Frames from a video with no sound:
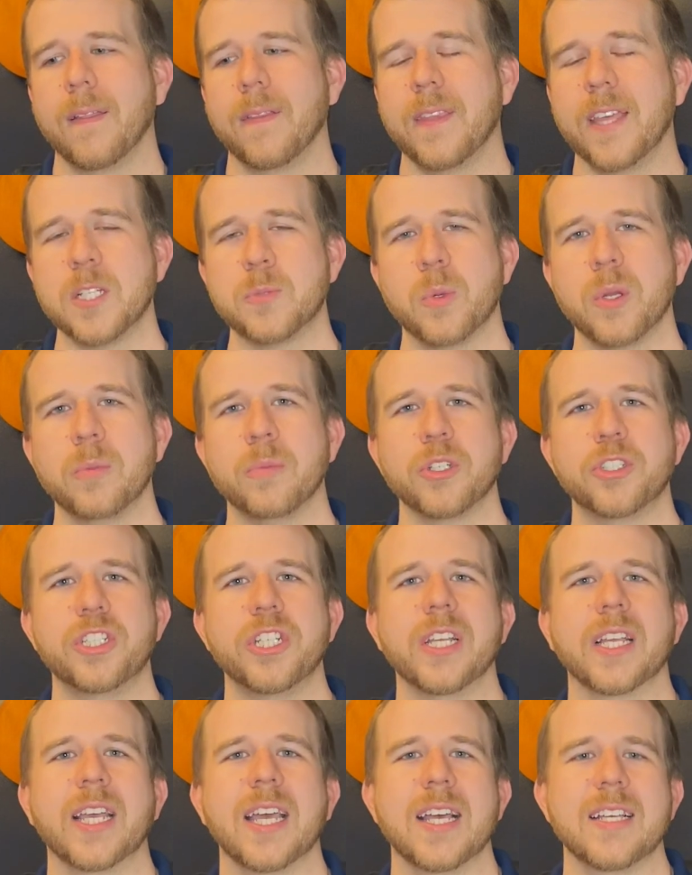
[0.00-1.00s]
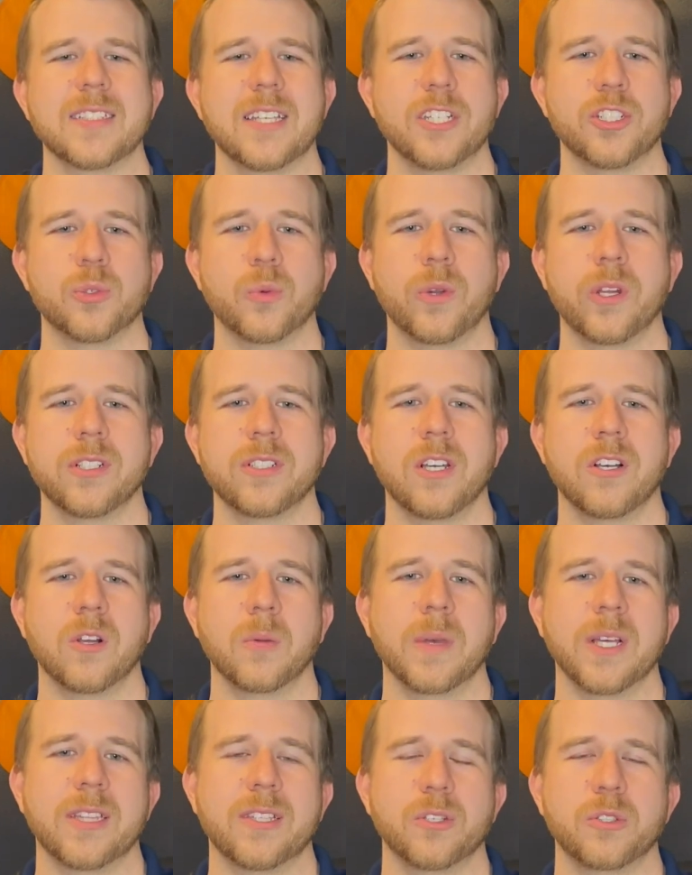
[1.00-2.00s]
that's pretty much it, guys. I just want to talk
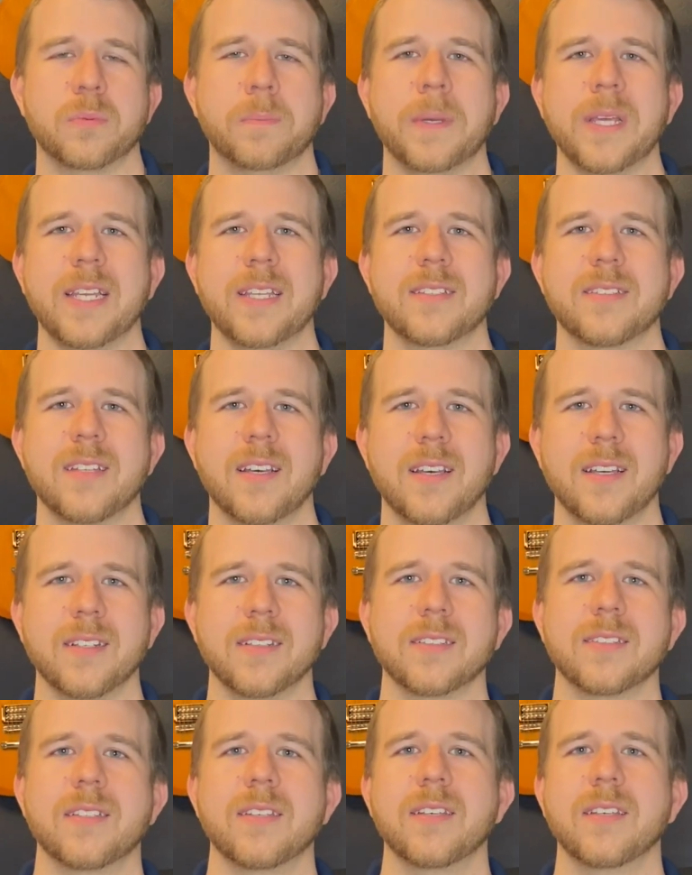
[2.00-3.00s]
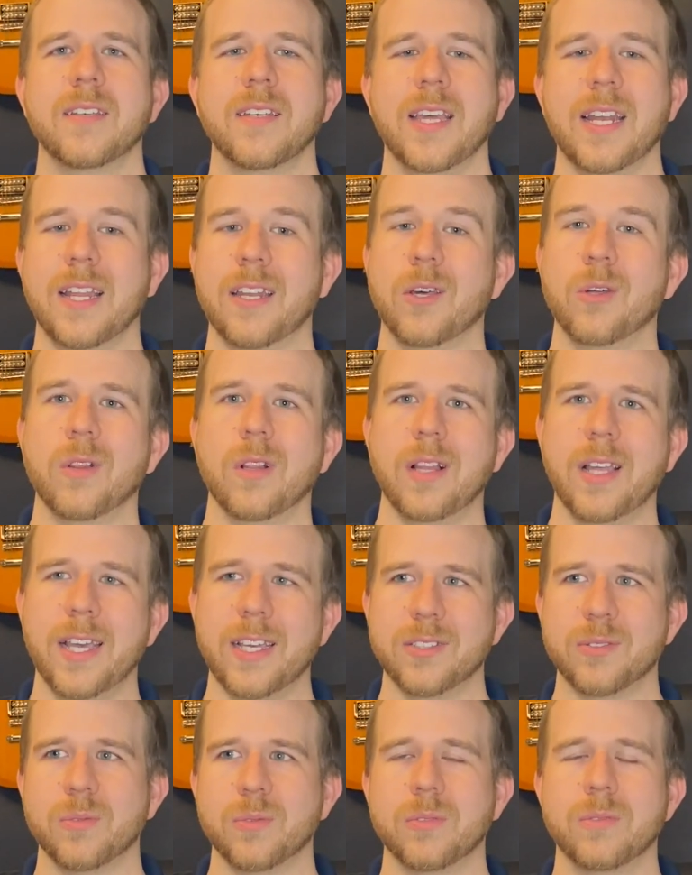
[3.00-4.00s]
about those penny stocks. And I know the
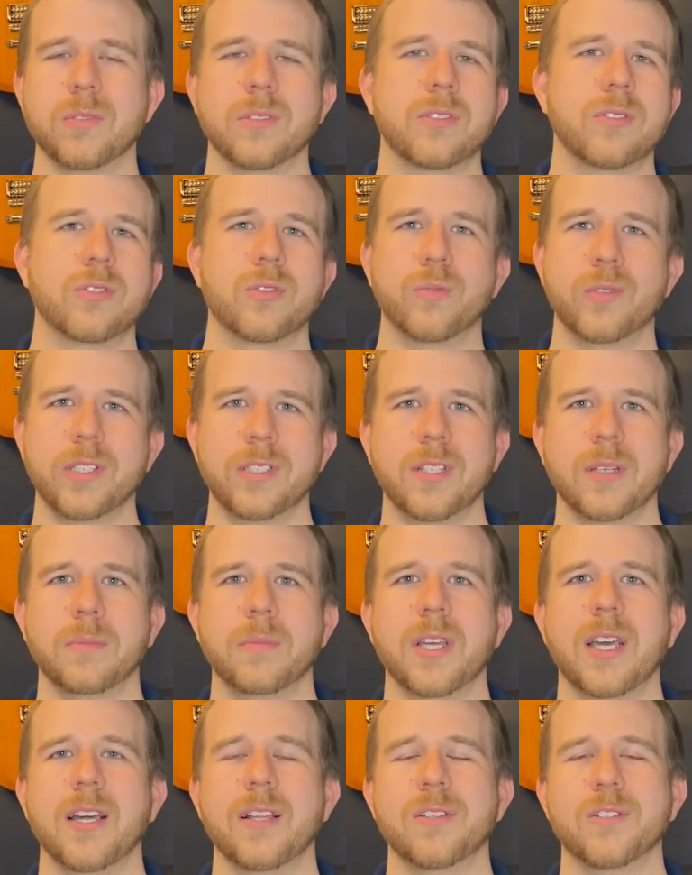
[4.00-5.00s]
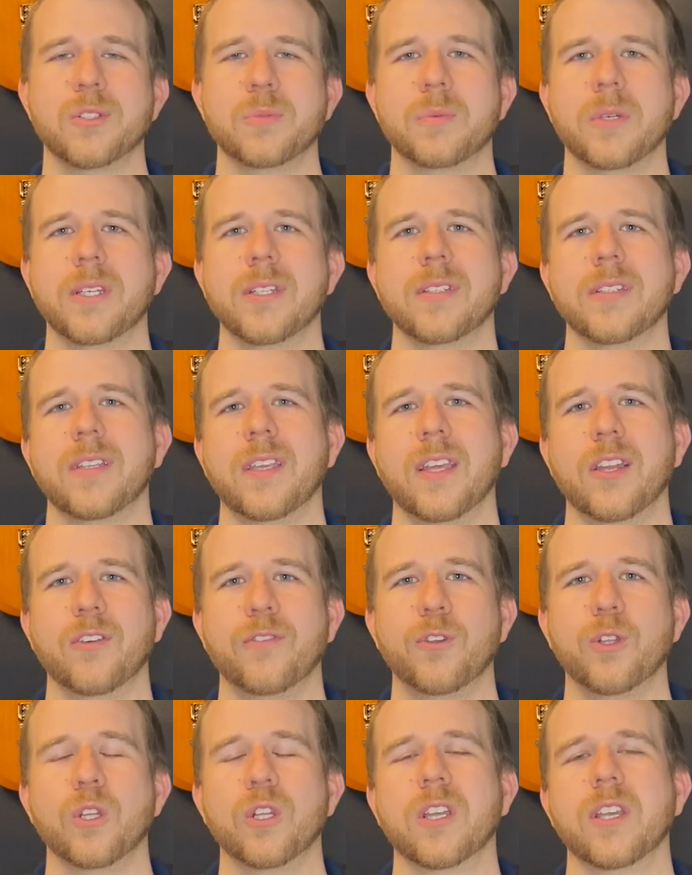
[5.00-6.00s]
last one was $20-something, but
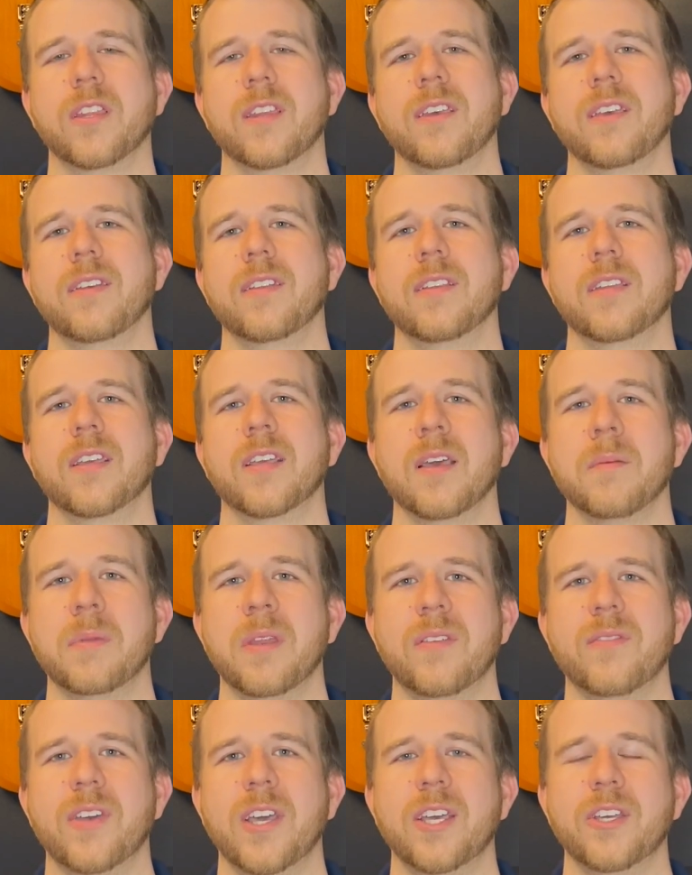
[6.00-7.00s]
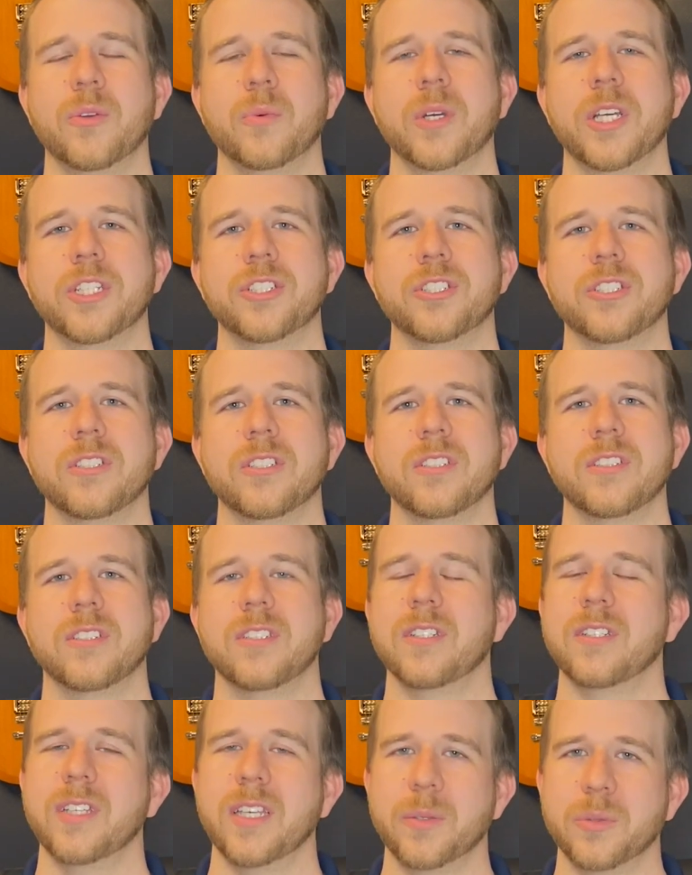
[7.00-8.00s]
if you look at the company valuation,
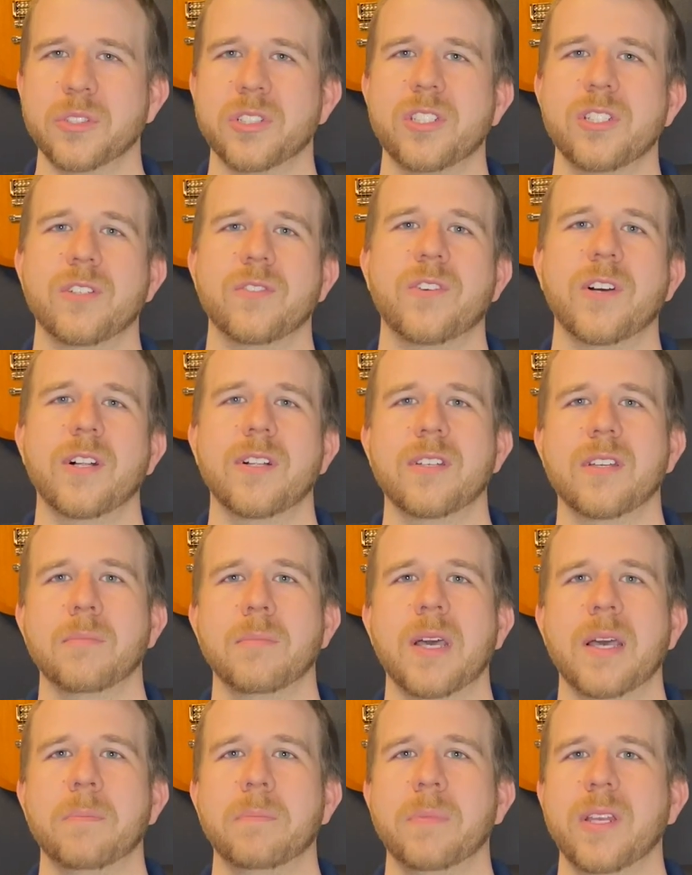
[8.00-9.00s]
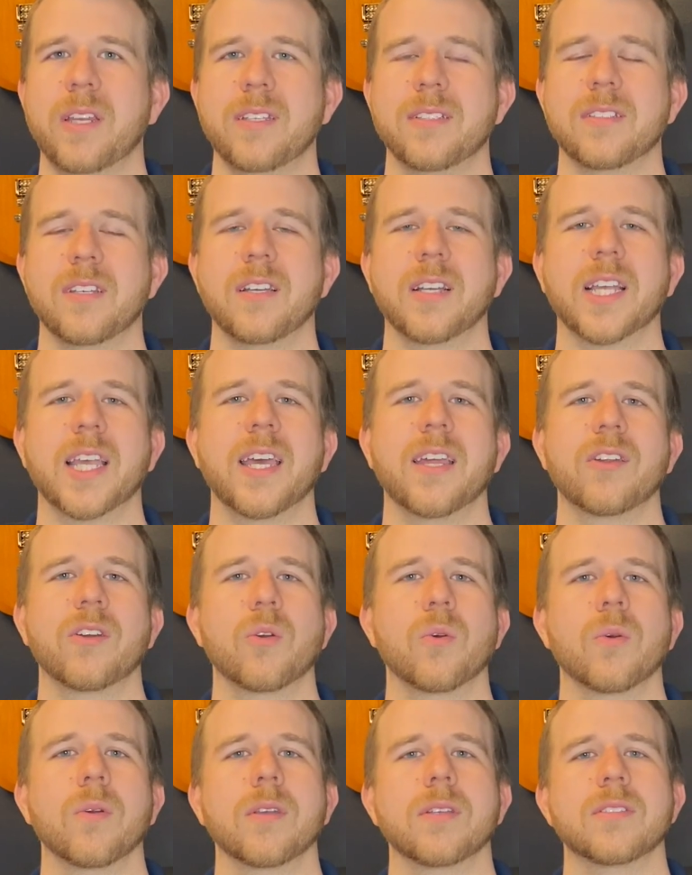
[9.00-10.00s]
it would still fall into my penny stock
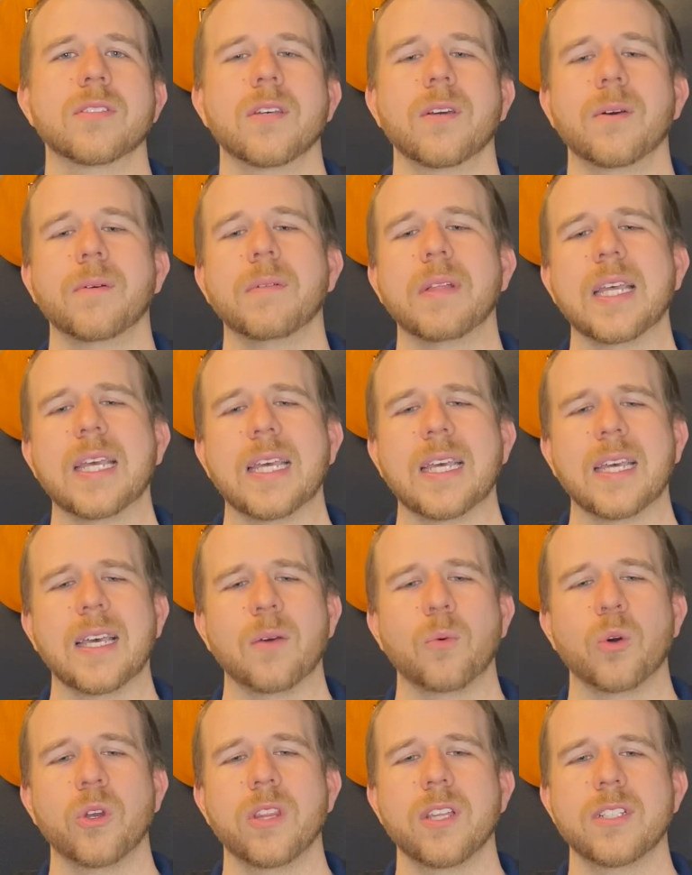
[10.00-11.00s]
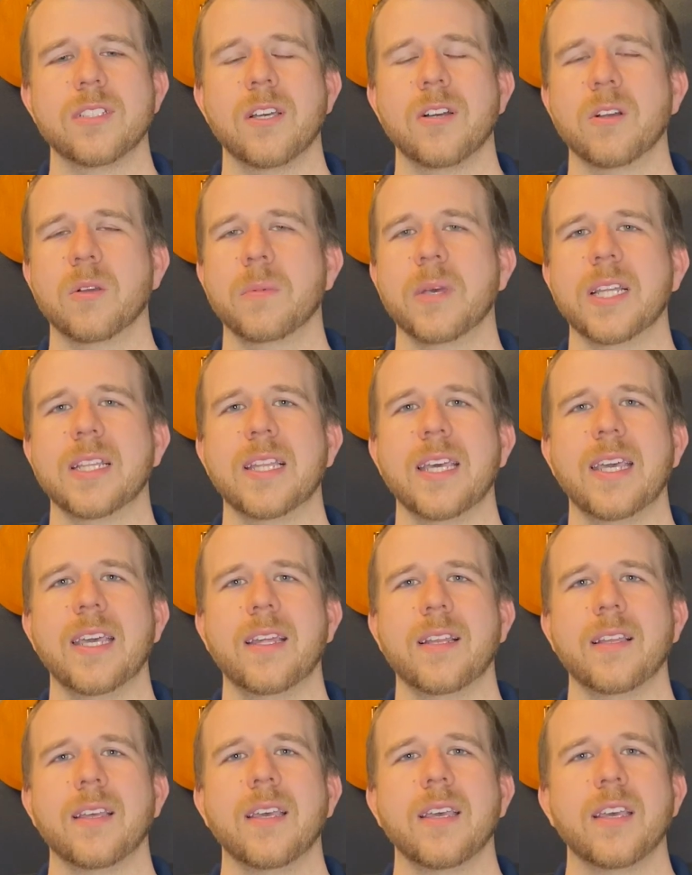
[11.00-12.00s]
category. So wanted to talk about that.